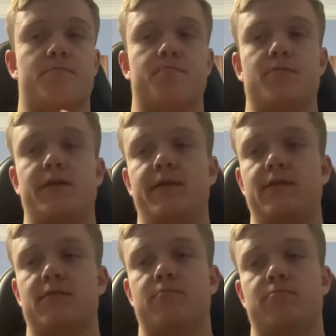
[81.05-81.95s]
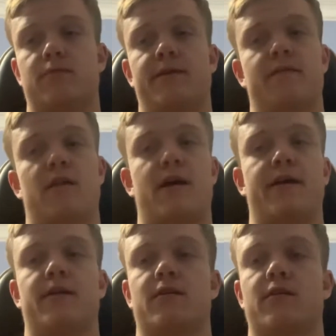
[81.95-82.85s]
Please leave a
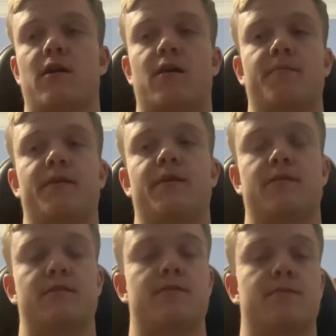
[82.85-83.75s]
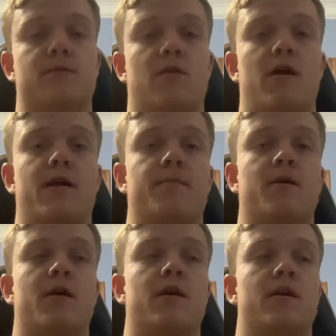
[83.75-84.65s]
like, comment, subscribe.
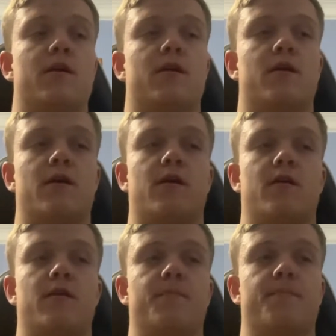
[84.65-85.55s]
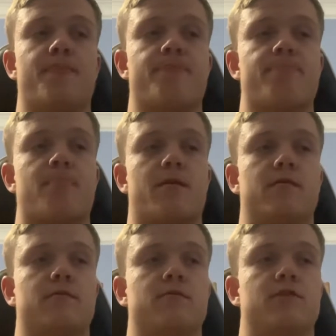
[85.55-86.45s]
Tell
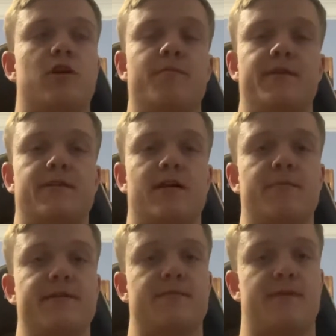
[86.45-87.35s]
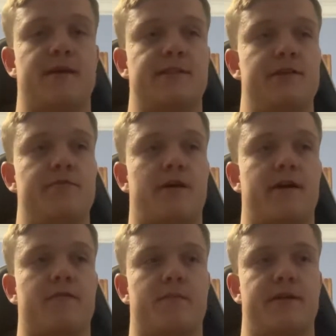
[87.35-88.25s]
me some things that you'd
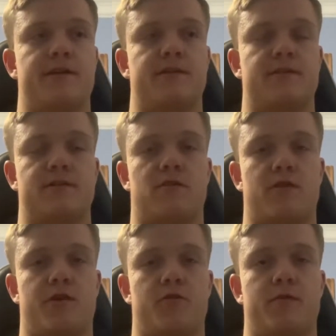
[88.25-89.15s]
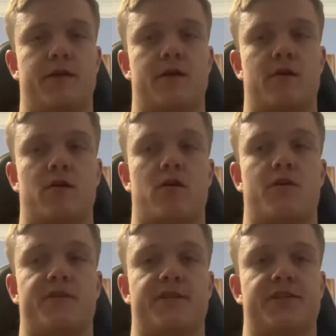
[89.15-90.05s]
like for me to start doing
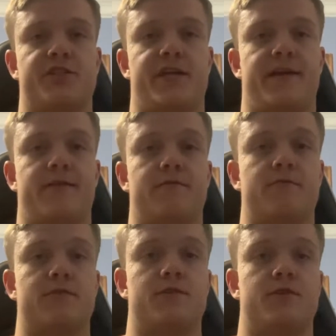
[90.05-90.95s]
on this channel